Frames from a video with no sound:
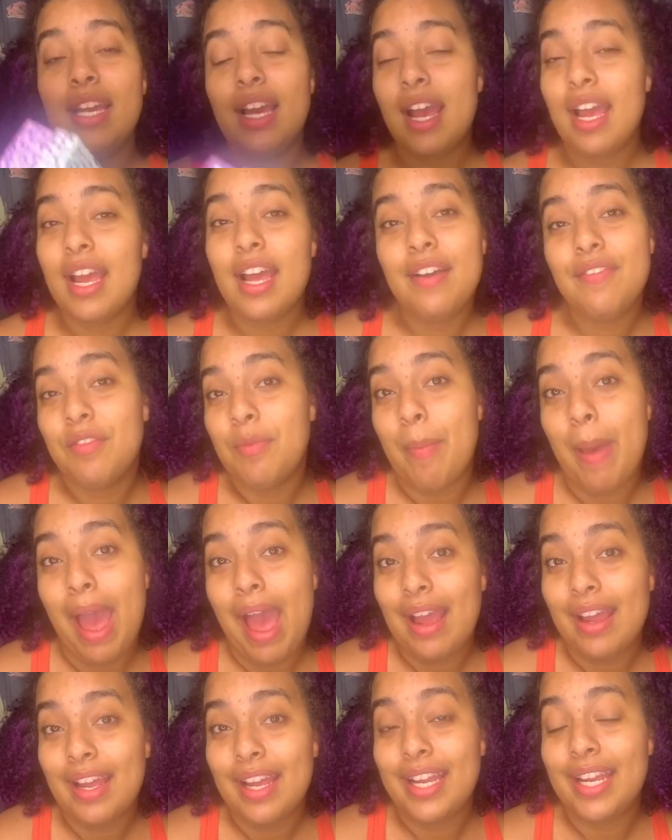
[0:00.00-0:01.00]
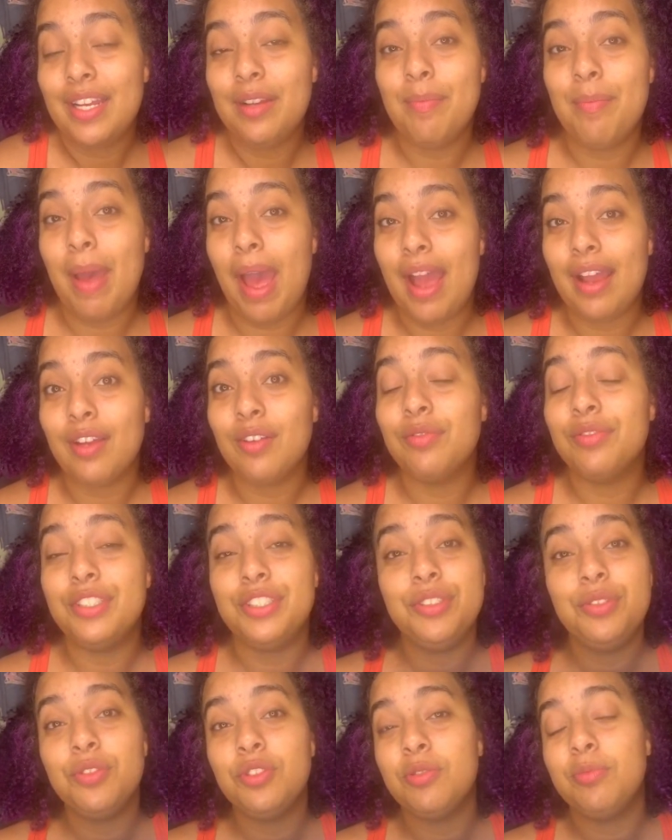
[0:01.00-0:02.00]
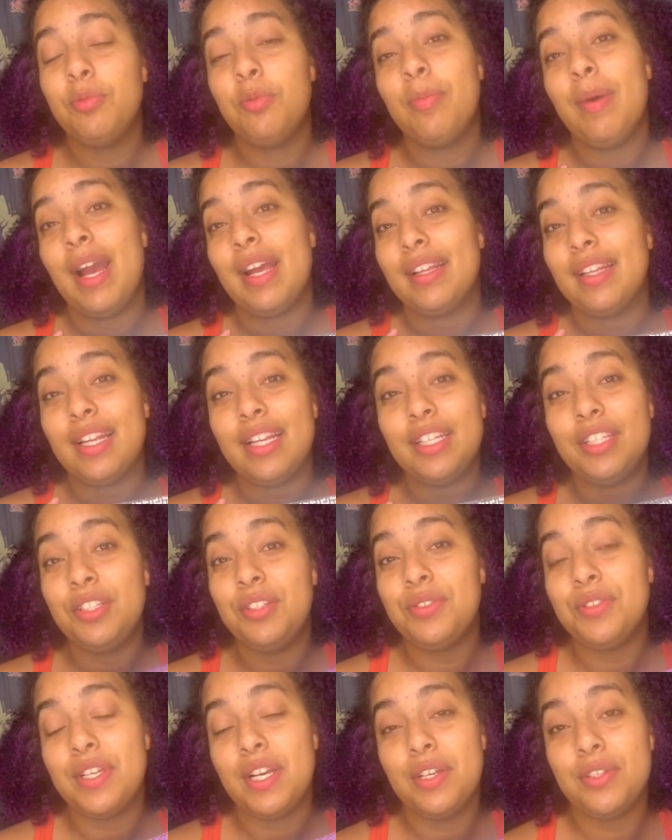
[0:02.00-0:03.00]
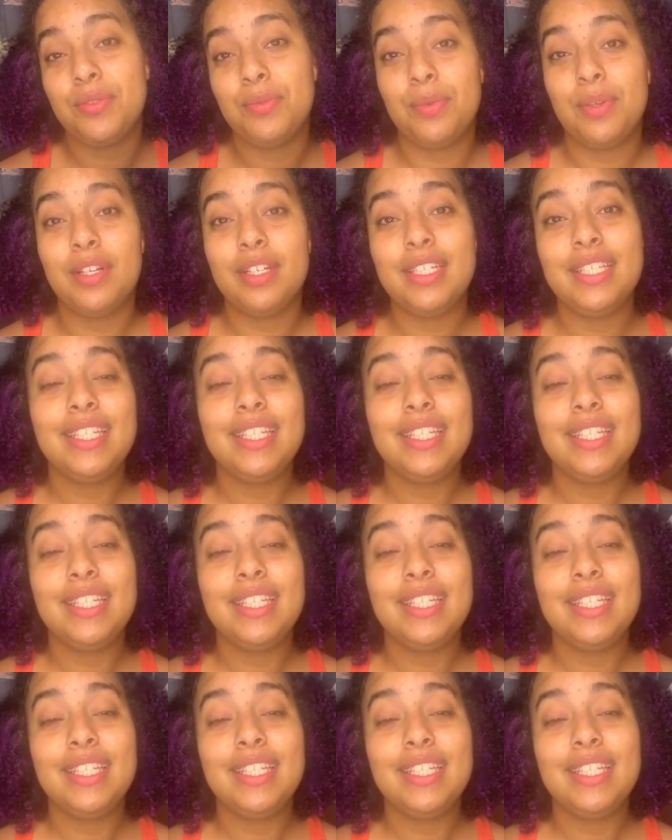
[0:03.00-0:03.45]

I get a reusable bag that I can use elsewhere.